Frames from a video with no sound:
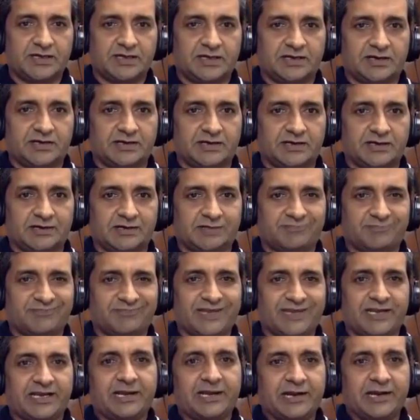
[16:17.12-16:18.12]

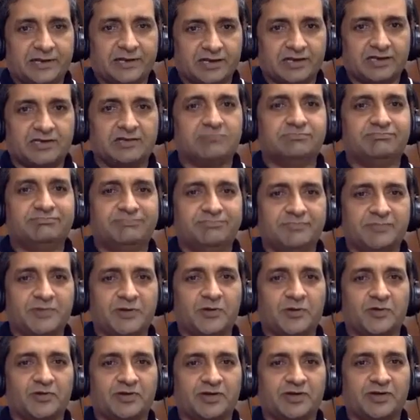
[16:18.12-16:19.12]
a critical,
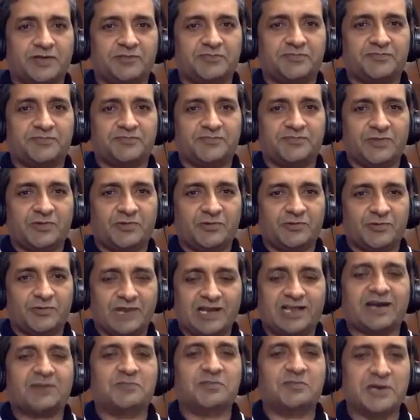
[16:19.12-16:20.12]
if well
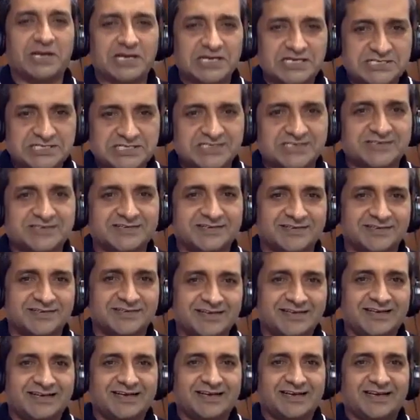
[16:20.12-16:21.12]
communication
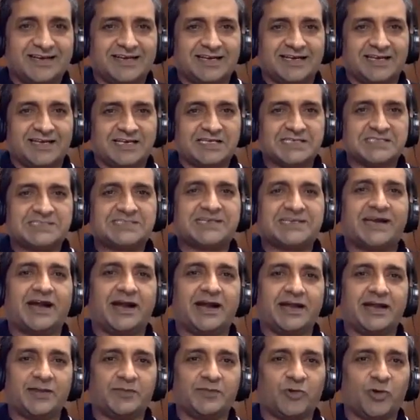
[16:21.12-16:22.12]
is
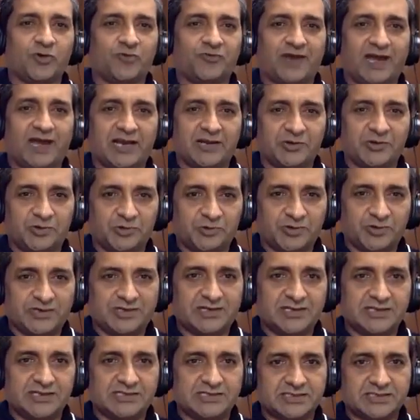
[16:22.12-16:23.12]
adding more value to a
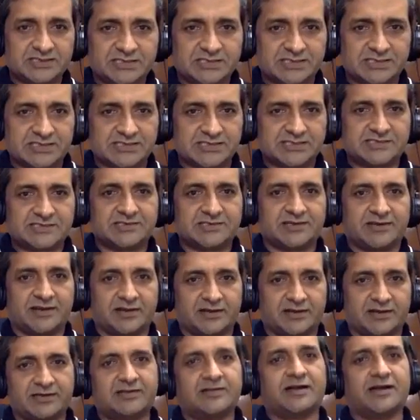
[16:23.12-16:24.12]
deal success
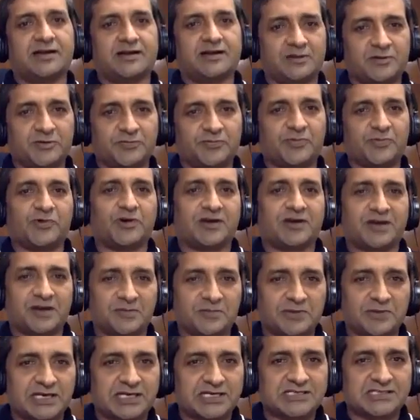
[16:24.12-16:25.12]
rather than poor
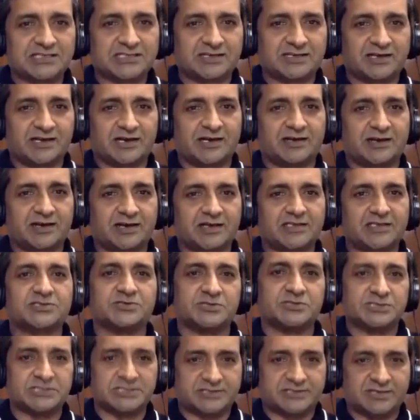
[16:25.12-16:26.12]
communication can
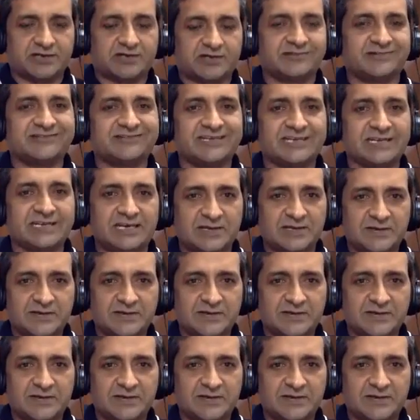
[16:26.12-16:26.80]
also distract the deal.